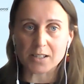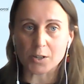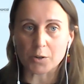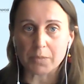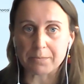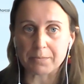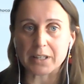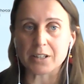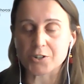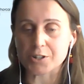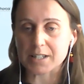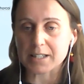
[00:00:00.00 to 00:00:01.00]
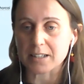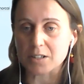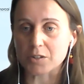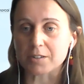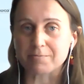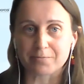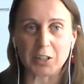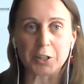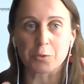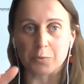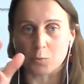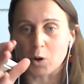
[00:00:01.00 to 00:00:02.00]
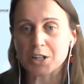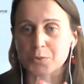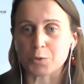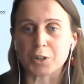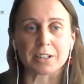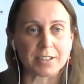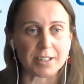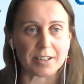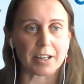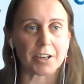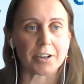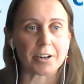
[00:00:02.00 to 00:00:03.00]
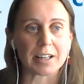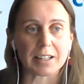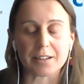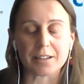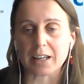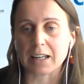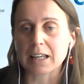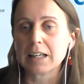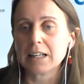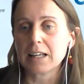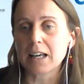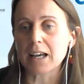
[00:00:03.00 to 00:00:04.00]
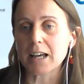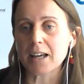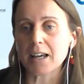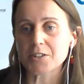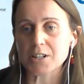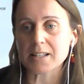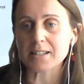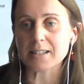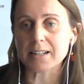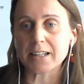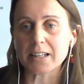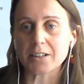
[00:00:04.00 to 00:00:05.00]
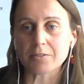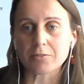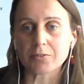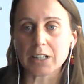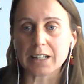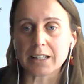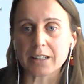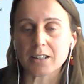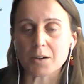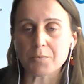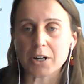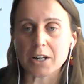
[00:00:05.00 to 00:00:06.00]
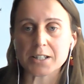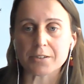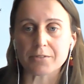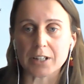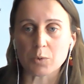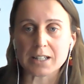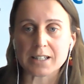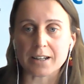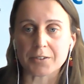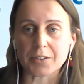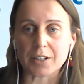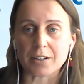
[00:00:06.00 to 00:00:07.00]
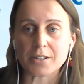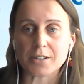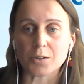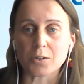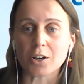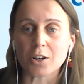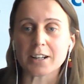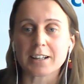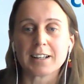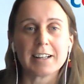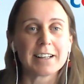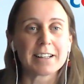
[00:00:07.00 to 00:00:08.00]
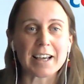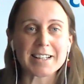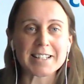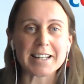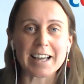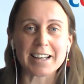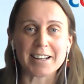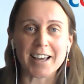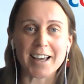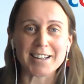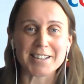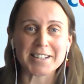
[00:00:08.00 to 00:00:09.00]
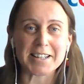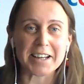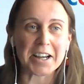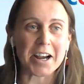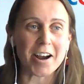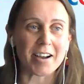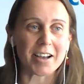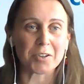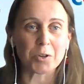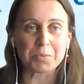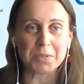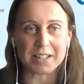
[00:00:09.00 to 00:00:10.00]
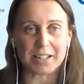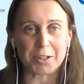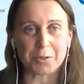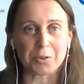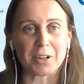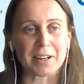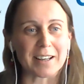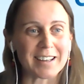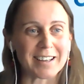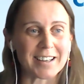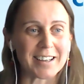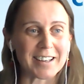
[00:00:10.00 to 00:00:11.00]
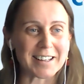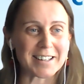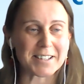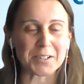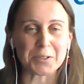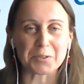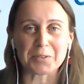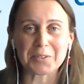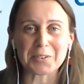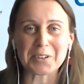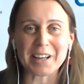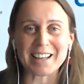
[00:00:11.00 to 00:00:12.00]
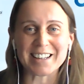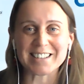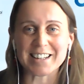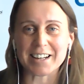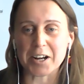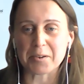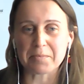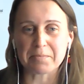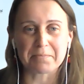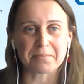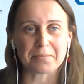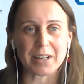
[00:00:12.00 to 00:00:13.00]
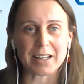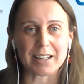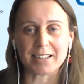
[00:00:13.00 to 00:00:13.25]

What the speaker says: So it might be interesting to, watch one to the other kind of thing, and just to see really comprehensively what's out there. So look, thanks again and take care, and hope to see you all again soon. Okay, take care. Bye.